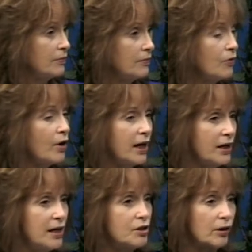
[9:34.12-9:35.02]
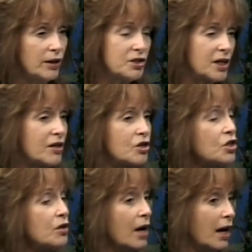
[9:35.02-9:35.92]
Right. Now let's say that
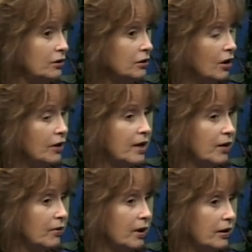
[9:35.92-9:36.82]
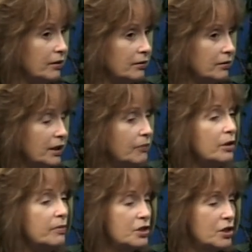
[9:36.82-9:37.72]
you hadn't gone that route. It would have
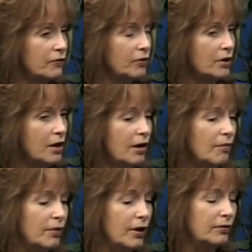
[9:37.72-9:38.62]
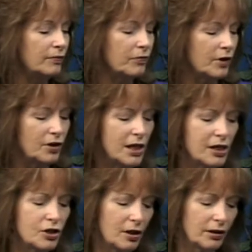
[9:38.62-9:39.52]
been different. But the thing
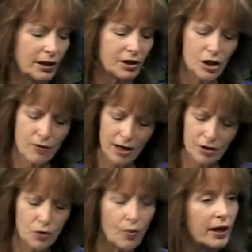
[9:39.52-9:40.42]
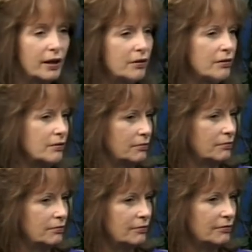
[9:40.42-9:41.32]
is, let's say you had a twin
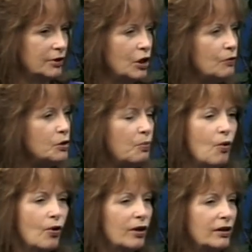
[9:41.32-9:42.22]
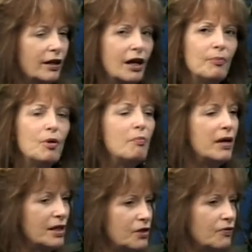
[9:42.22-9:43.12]
who was born a couple
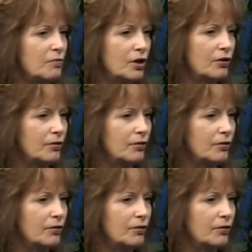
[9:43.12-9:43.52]
minutes from you.